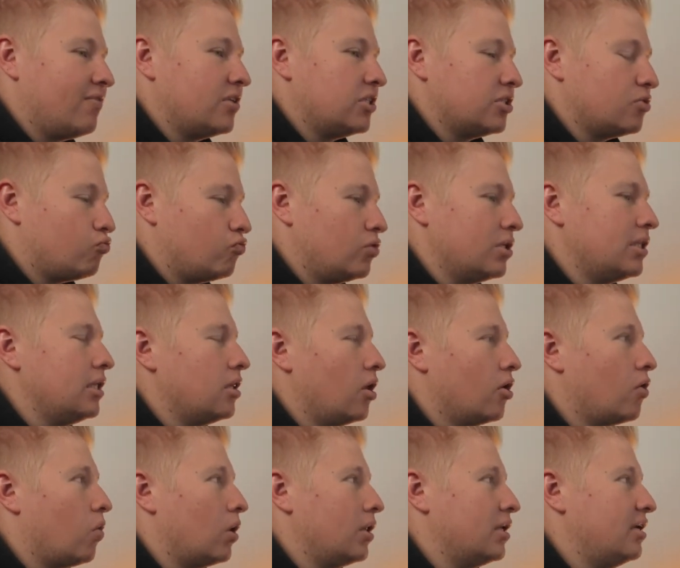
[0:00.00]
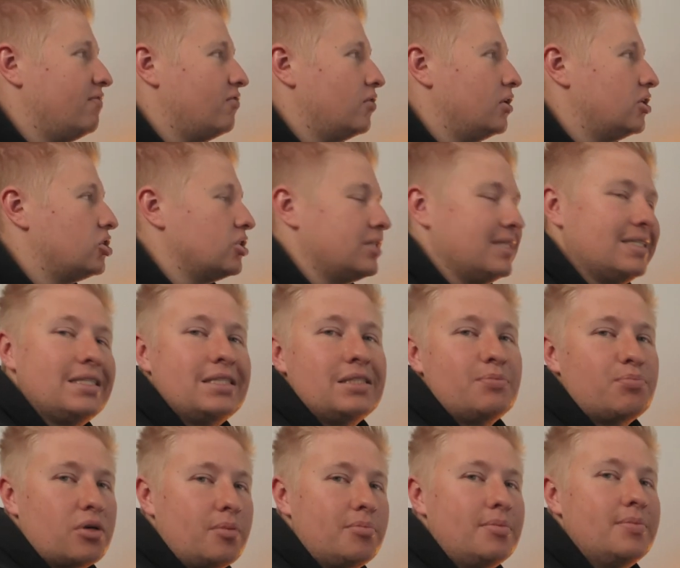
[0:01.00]
just really low quality footage, this is
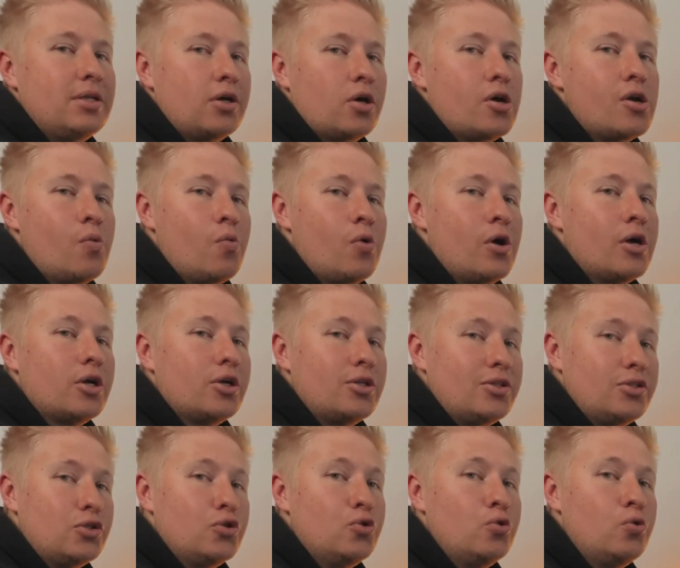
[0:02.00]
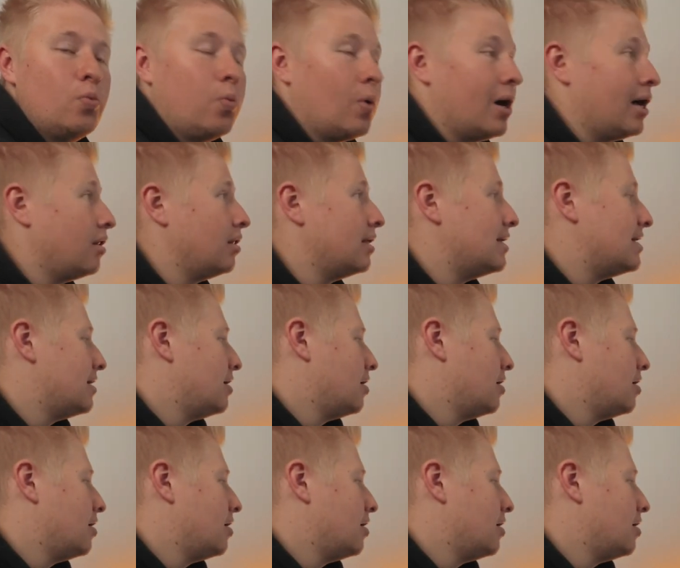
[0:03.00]
probably not gonna work too well,